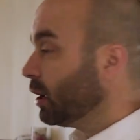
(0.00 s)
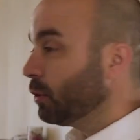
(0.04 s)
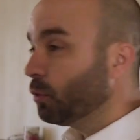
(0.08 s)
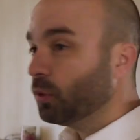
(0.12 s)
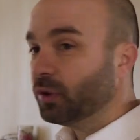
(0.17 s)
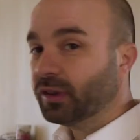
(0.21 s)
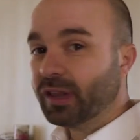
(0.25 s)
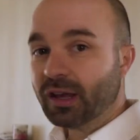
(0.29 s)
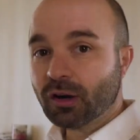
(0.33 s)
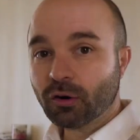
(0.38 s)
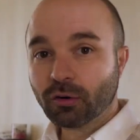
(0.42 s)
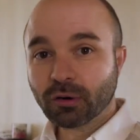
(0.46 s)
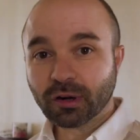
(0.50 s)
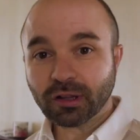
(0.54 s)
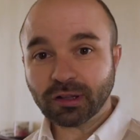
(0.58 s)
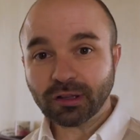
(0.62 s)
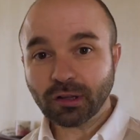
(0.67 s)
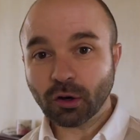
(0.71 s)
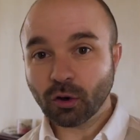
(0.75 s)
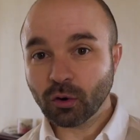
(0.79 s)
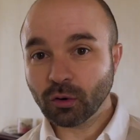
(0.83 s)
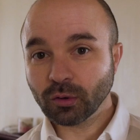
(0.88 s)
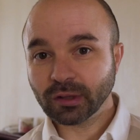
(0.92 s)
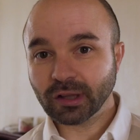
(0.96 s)
We've done already
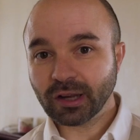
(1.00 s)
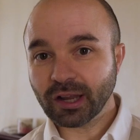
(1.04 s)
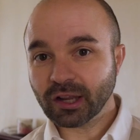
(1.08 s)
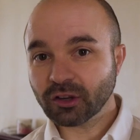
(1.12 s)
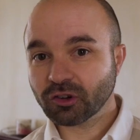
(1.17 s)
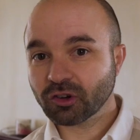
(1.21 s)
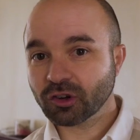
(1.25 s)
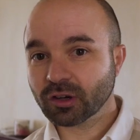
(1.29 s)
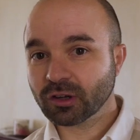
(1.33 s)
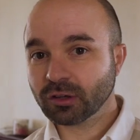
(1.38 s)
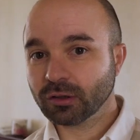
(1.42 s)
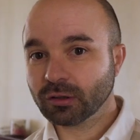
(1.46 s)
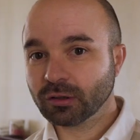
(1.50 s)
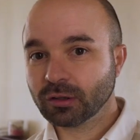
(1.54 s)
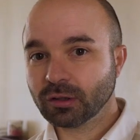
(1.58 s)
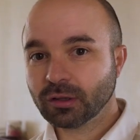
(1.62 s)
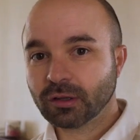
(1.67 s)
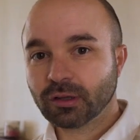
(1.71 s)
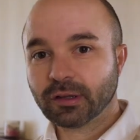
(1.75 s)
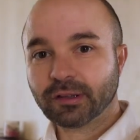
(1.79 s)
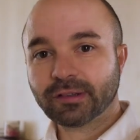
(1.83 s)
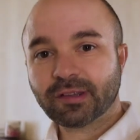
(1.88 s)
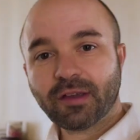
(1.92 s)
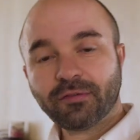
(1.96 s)
all the electrical
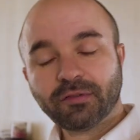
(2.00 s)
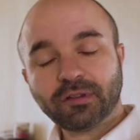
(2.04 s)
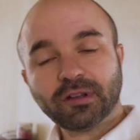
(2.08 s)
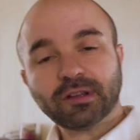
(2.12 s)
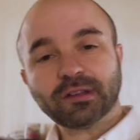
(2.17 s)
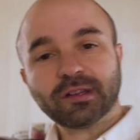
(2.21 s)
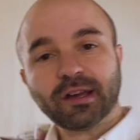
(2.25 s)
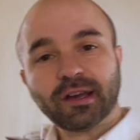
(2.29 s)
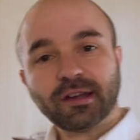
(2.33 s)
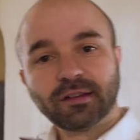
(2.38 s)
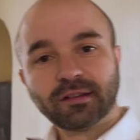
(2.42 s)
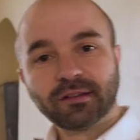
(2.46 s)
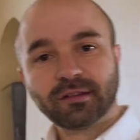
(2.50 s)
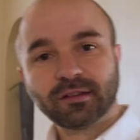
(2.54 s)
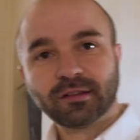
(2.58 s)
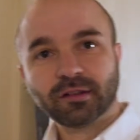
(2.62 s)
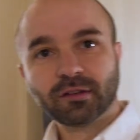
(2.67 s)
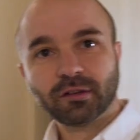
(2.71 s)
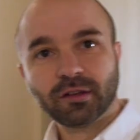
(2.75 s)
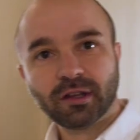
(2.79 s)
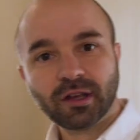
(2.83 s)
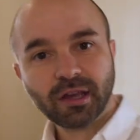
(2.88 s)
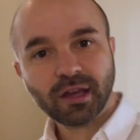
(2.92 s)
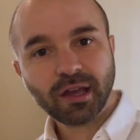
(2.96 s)
safety tests,
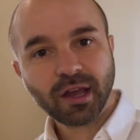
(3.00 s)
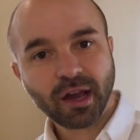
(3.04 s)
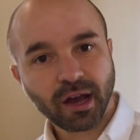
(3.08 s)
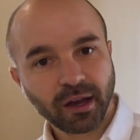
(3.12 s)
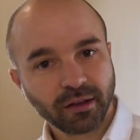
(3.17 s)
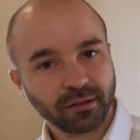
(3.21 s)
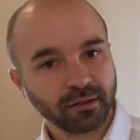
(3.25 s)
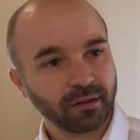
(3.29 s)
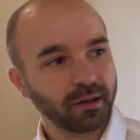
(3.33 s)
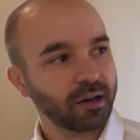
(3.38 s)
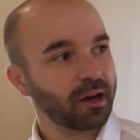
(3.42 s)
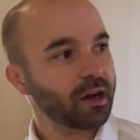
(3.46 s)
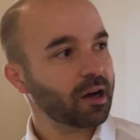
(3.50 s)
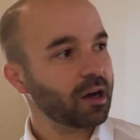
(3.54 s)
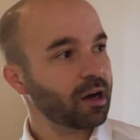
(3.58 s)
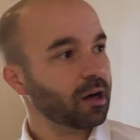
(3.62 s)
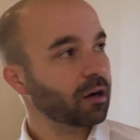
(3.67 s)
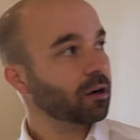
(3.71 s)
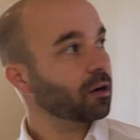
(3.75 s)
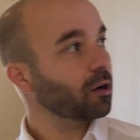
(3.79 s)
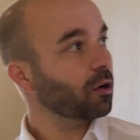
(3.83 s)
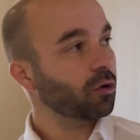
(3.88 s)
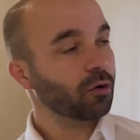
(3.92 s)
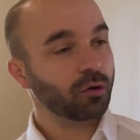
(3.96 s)
the
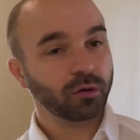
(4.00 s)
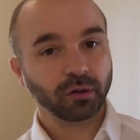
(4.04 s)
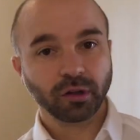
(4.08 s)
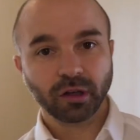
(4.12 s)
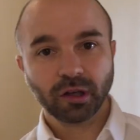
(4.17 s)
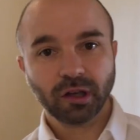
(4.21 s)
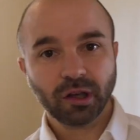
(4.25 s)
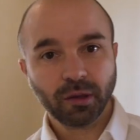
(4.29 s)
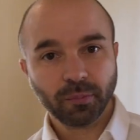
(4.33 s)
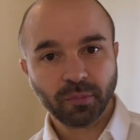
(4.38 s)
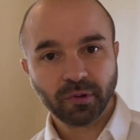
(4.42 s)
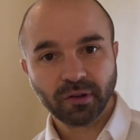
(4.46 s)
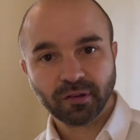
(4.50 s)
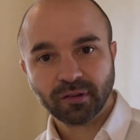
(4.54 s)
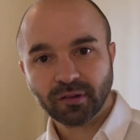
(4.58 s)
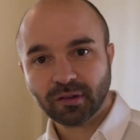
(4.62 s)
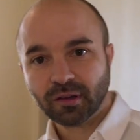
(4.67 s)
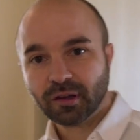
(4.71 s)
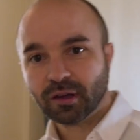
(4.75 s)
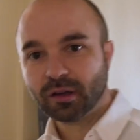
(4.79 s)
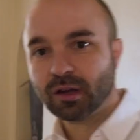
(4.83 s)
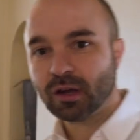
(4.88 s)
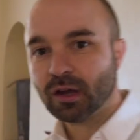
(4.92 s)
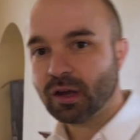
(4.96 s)
EICR, all the
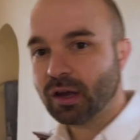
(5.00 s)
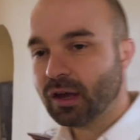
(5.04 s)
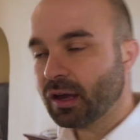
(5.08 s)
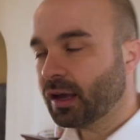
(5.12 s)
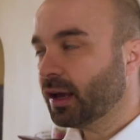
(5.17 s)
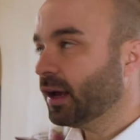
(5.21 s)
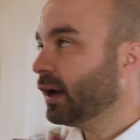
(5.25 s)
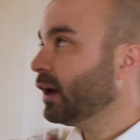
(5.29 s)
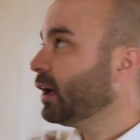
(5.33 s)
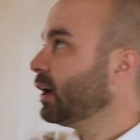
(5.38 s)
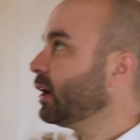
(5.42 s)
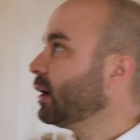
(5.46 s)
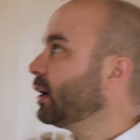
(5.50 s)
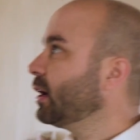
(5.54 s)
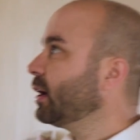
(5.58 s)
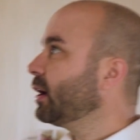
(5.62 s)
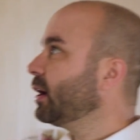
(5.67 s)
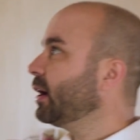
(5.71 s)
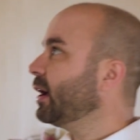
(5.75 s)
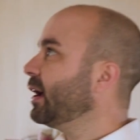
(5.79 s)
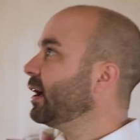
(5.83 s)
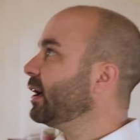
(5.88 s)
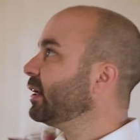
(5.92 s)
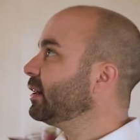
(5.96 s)
EPC
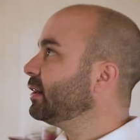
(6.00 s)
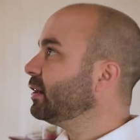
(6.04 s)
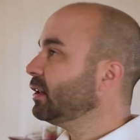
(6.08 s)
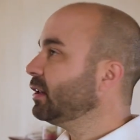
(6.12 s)
and